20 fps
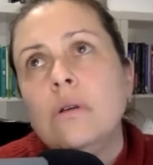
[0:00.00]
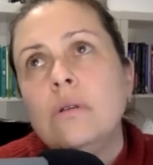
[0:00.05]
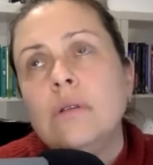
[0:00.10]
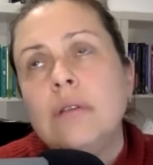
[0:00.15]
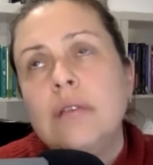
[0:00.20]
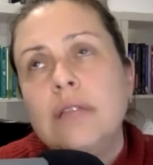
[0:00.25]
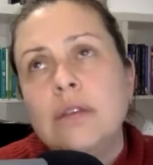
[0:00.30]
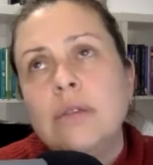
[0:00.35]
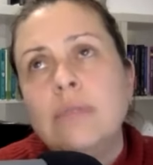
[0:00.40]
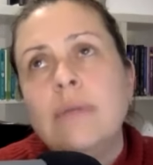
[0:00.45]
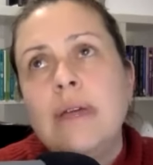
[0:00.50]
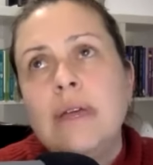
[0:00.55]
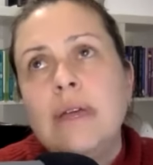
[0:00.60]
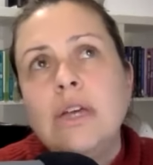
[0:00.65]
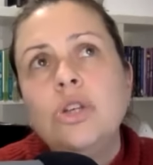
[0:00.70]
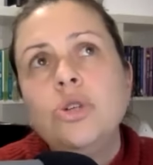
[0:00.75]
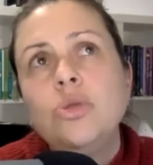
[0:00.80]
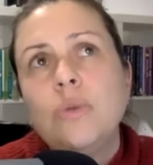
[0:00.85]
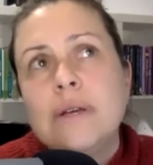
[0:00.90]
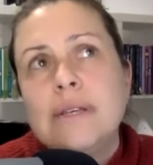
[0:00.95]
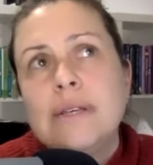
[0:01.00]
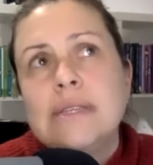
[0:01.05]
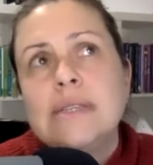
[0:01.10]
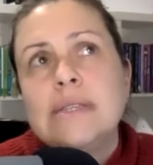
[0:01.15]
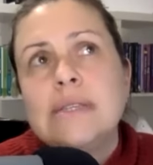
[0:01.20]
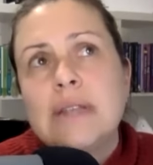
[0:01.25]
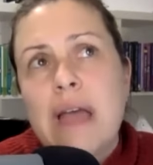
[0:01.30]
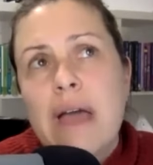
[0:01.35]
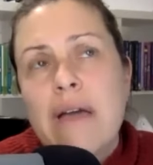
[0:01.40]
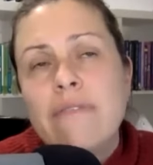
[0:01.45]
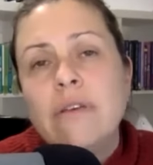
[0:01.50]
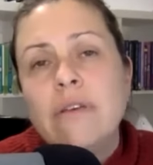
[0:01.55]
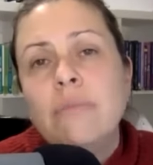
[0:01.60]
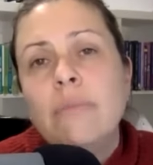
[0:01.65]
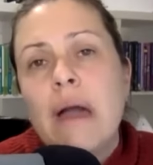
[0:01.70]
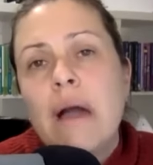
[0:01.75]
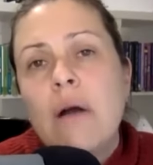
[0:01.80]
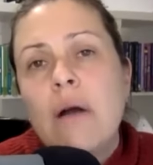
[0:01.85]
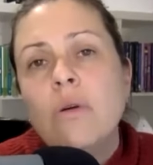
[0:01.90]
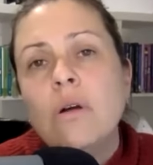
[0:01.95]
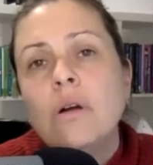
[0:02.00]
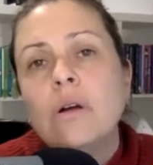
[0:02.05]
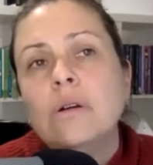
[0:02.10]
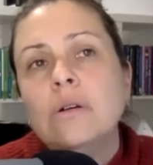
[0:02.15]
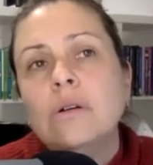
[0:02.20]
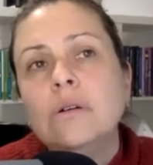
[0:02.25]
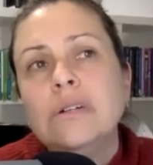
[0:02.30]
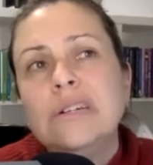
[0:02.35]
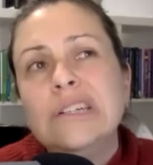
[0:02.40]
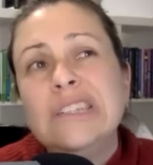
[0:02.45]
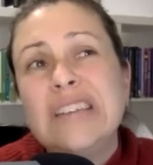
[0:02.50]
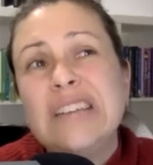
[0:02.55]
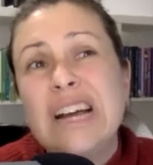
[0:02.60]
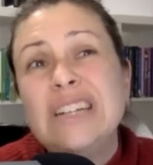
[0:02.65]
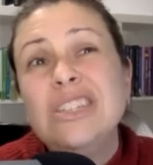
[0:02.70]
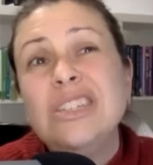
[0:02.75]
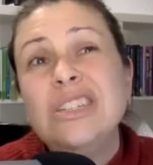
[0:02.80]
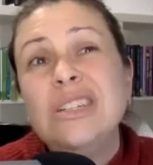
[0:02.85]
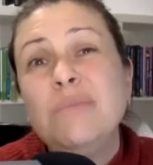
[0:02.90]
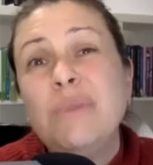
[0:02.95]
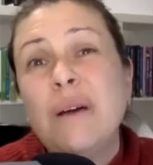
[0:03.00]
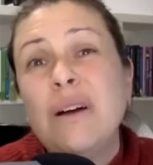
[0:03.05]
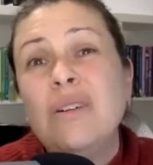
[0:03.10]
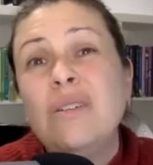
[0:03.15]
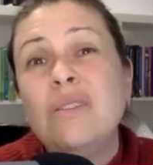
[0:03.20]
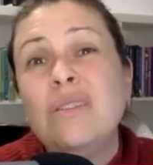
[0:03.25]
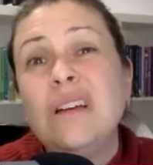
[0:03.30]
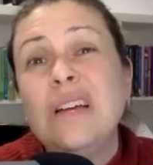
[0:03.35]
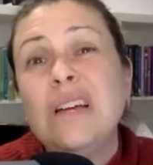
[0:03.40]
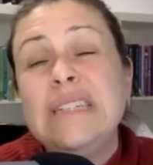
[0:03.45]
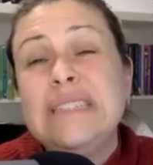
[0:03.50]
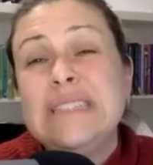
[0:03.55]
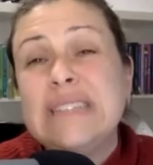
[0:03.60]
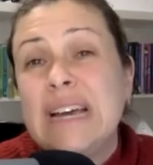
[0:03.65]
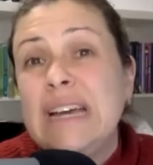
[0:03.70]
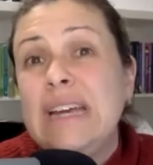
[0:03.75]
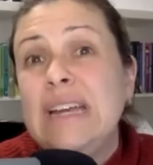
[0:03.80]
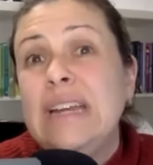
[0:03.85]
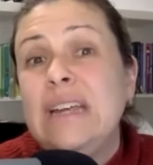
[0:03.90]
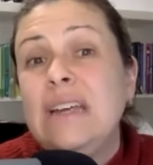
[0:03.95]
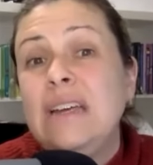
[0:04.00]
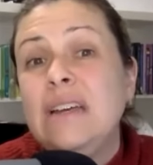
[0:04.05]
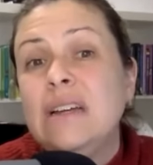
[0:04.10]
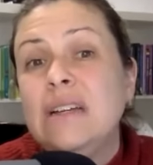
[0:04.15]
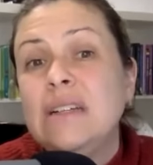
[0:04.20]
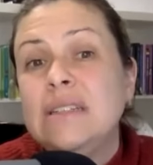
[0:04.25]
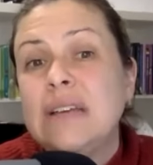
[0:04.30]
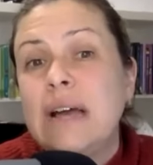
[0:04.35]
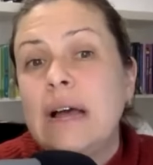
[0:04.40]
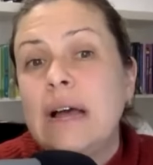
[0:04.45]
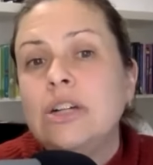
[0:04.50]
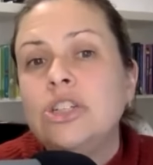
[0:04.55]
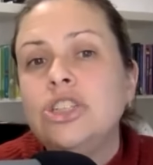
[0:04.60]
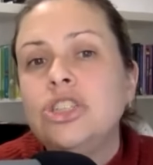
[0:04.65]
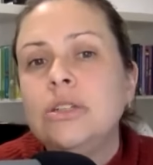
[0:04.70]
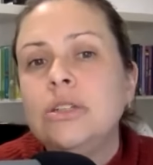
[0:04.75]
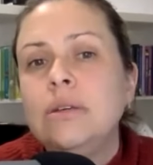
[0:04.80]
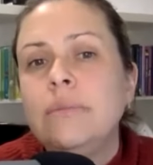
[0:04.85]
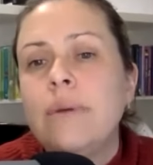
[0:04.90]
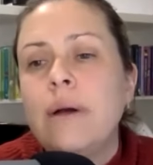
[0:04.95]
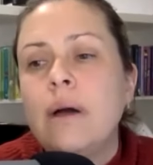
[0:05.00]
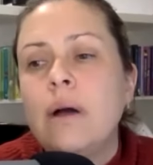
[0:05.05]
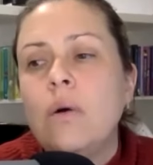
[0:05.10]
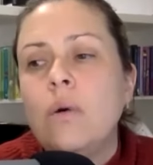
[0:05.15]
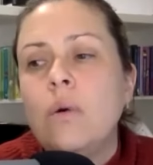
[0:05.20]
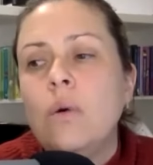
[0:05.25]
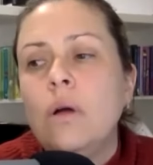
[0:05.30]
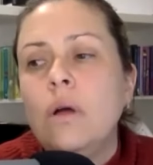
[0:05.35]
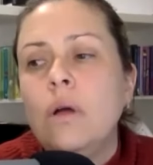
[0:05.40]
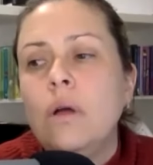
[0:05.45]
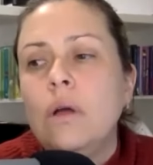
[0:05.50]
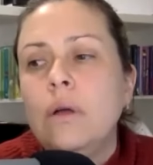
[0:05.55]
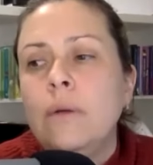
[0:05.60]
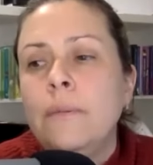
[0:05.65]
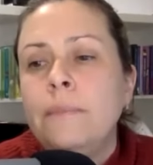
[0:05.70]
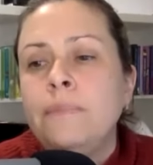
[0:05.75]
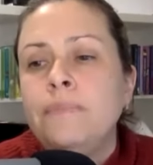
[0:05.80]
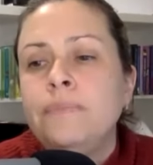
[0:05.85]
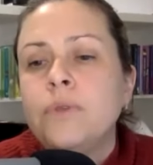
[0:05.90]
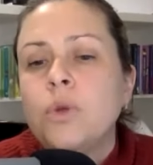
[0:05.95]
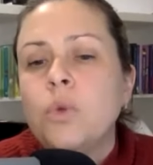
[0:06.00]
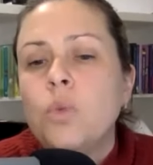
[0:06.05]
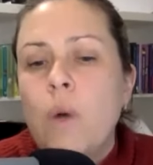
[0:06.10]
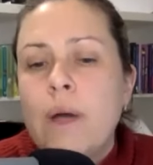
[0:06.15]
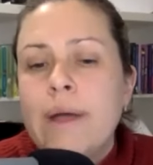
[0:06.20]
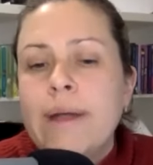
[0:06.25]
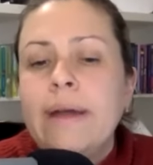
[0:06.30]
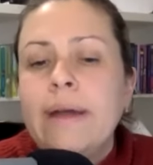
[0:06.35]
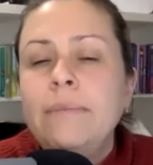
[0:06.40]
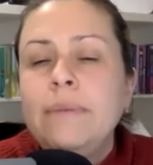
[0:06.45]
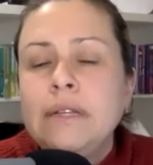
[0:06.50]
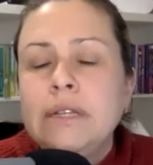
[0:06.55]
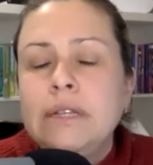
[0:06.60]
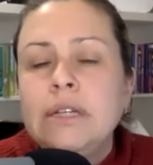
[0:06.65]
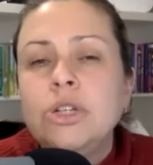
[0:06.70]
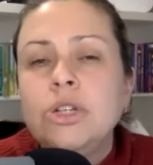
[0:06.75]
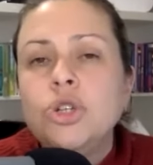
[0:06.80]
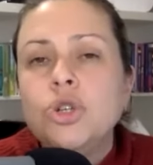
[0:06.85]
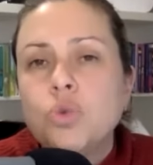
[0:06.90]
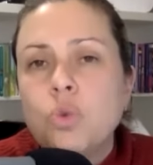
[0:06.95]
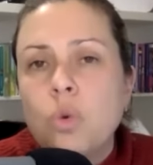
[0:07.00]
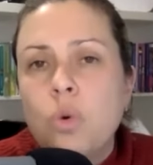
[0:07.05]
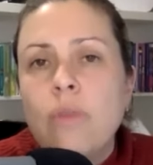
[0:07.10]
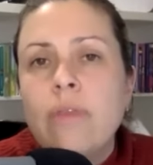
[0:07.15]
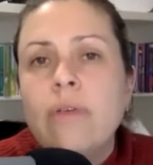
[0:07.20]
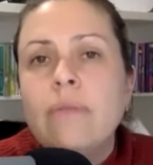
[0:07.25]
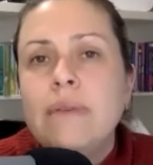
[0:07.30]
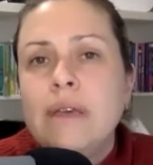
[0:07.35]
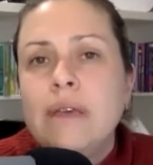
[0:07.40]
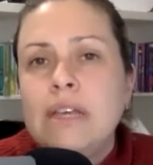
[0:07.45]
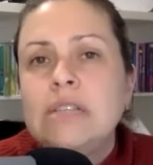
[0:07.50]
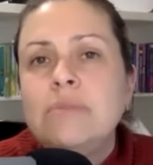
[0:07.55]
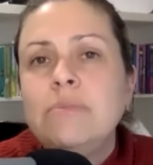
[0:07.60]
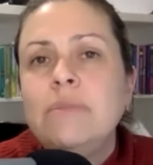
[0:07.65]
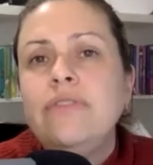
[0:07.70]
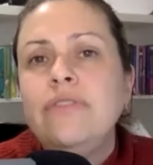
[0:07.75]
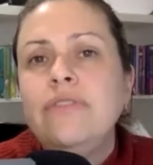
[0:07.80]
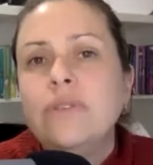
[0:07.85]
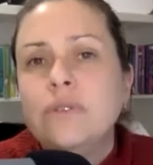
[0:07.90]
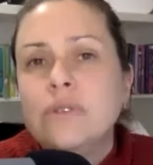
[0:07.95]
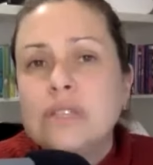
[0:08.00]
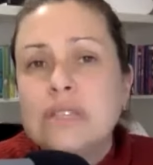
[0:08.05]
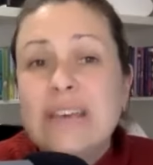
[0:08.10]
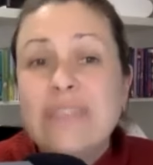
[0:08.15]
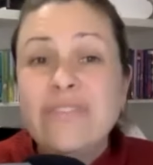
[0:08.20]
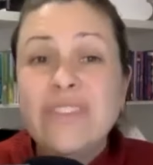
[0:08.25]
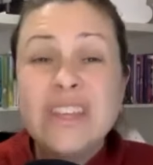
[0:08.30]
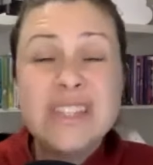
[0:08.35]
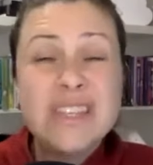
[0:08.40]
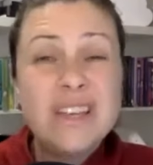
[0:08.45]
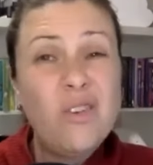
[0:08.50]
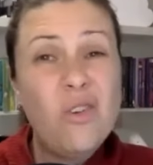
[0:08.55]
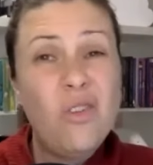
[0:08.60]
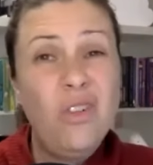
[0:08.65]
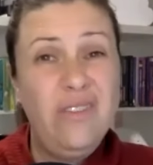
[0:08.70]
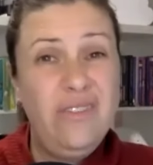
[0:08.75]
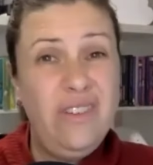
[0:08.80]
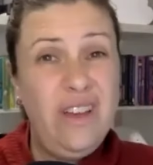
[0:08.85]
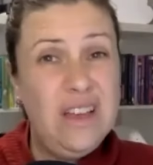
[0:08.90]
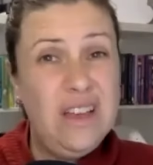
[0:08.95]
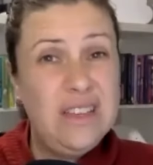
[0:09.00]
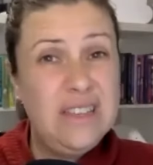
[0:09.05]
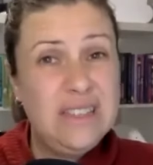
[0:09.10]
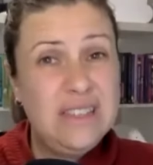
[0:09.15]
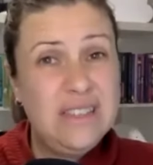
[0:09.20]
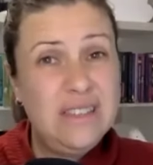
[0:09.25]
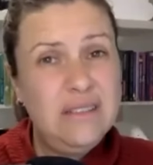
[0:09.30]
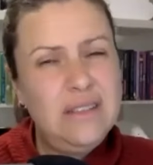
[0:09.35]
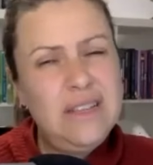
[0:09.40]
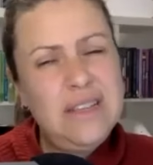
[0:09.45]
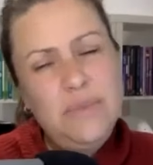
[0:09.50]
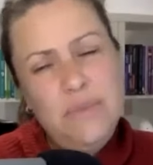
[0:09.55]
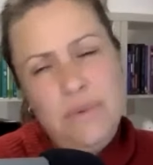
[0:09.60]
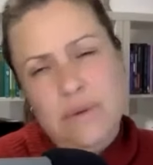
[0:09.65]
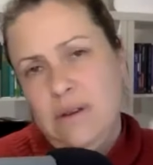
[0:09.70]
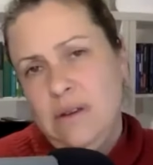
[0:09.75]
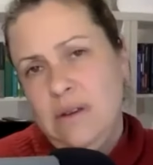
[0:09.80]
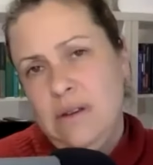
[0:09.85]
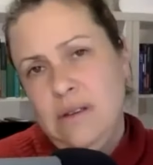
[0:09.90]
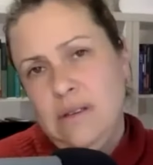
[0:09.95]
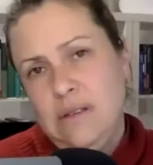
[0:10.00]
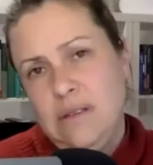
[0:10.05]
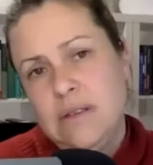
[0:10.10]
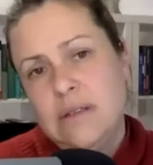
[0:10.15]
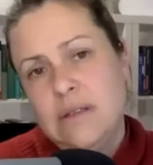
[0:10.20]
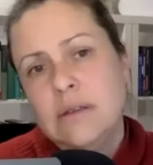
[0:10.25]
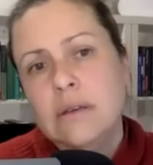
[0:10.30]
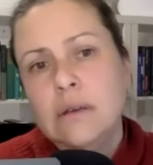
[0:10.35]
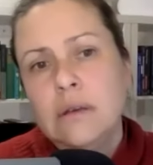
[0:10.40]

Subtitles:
like they're making choices and having power is actually about anxiety and is actually about when I'm in control that makes me feel safe. That's like all of us. Let's be honest.